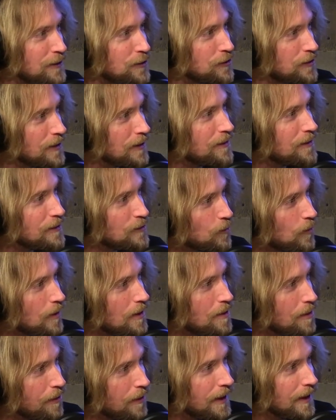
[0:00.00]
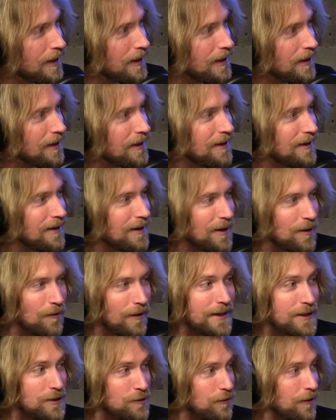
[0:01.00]
just did this one thing, yeah.
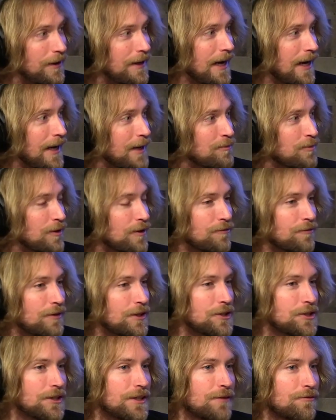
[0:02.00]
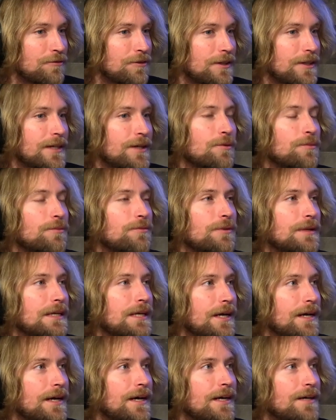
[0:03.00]
right? It's very hyper efficient. I feel like if we
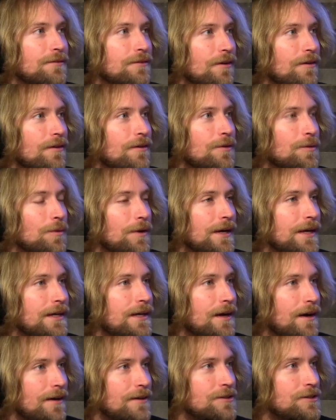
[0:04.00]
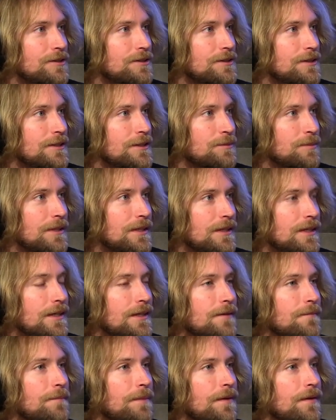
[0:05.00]
get out of our own way, consciously
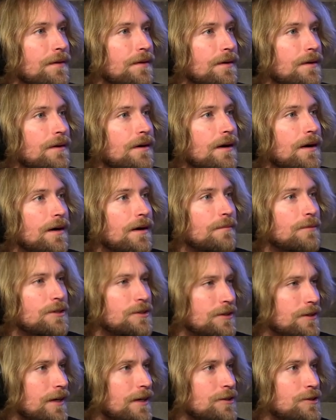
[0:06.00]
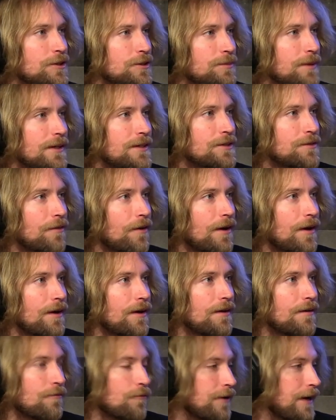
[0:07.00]
speaking, because um, our conscious mind is
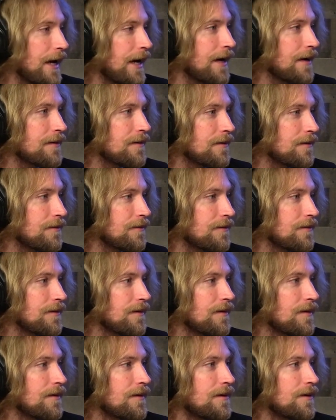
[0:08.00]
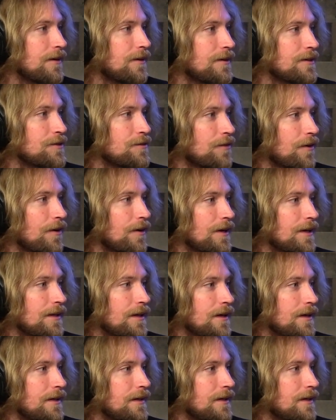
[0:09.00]
very reactive. Mm. You know, it's very
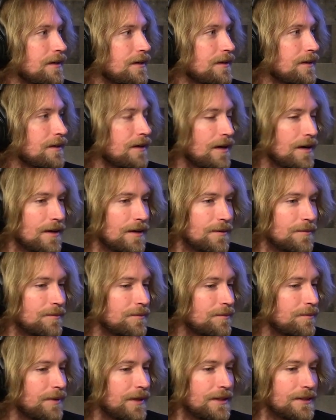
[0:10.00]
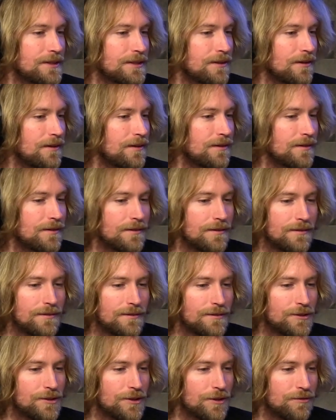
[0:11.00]
like um, based on
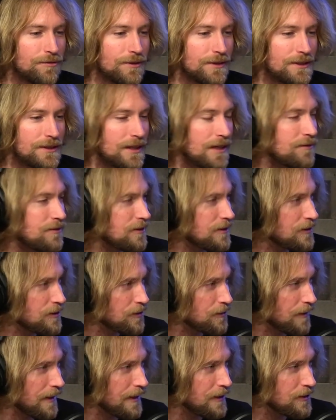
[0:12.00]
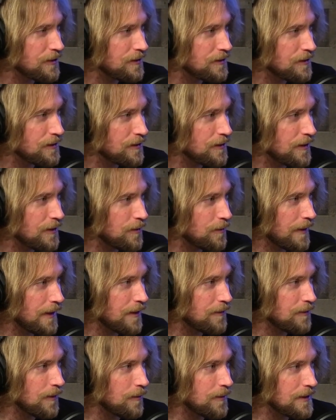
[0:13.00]
surface level interactions in a way,
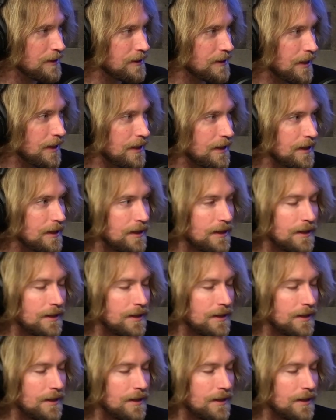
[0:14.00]
if I'm going to yeah, say.